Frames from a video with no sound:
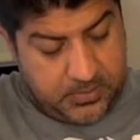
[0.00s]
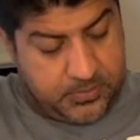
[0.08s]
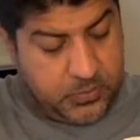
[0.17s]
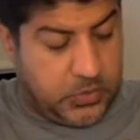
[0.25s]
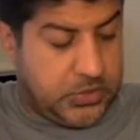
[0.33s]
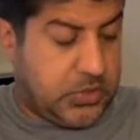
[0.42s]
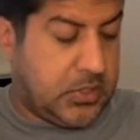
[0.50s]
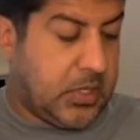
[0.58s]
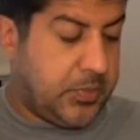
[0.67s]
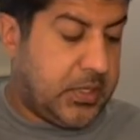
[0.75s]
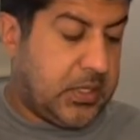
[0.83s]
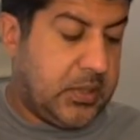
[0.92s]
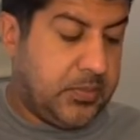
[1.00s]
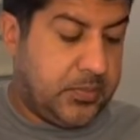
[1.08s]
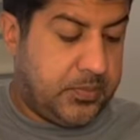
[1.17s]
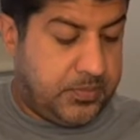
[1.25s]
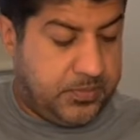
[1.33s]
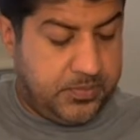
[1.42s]
which should help it keep
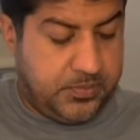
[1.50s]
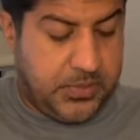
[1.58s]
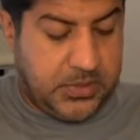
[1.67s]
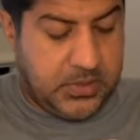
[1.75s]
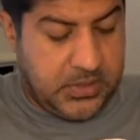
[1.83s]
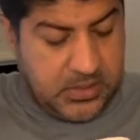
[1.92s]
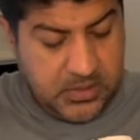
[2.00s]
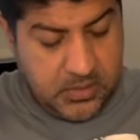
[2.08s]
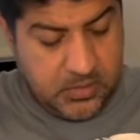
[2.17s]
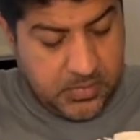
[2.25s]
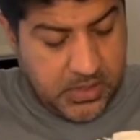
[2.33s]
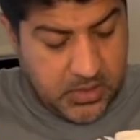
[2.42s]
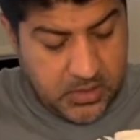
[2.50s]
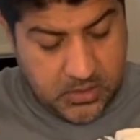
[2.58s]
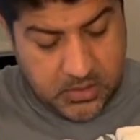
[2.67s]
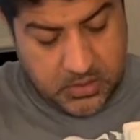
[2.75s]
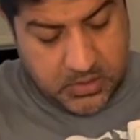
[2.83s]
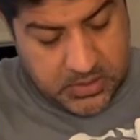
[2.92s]
clean better,
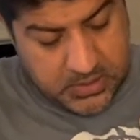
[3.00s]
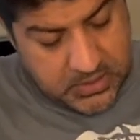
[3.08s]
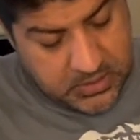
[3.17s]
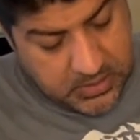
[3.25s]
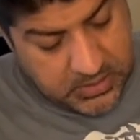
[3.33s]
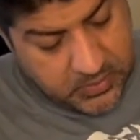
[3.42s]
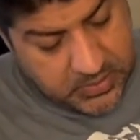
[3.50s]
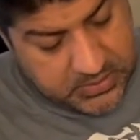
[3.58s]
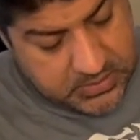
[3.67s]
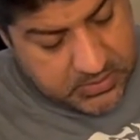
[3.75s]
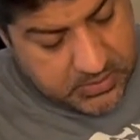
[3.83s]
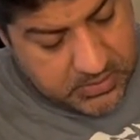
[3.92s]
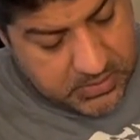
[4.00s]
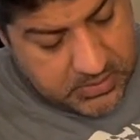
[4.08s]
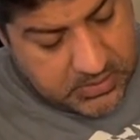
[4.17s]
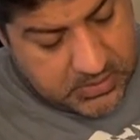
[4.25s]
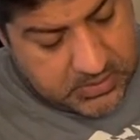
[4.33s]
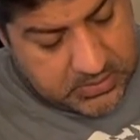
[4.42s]
or look clean anyways.
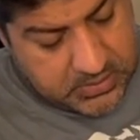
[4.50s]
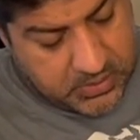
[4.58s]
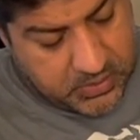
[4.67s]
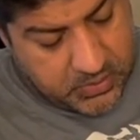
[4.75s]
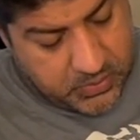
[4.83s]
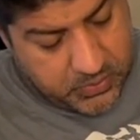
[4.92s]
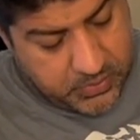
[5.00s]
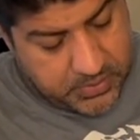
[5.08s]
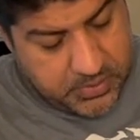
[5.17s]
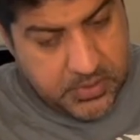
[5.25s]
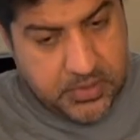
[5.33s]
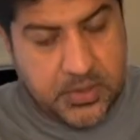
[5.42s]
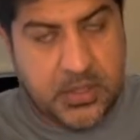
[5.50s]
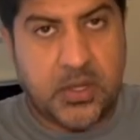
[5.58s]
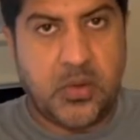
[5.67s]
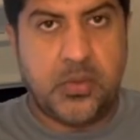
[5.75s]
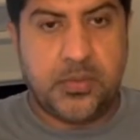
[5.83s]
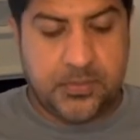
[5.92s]
So there you
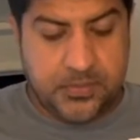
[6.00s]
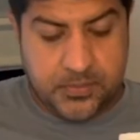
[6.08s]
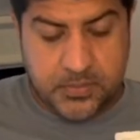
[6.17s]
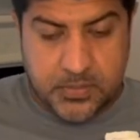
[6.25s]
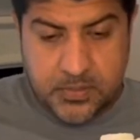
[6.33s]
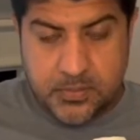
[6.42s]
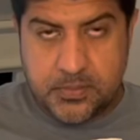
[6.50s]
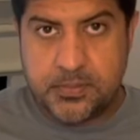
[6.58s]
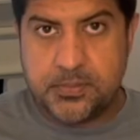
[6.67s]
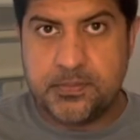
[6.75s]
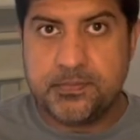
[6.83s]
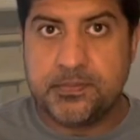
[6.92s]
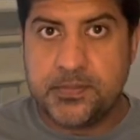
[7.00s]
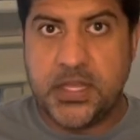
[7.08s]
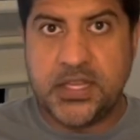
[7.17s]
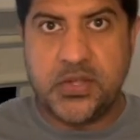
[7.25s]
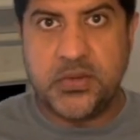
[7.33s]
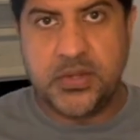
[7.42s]
go.
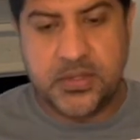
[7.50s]
Thank you.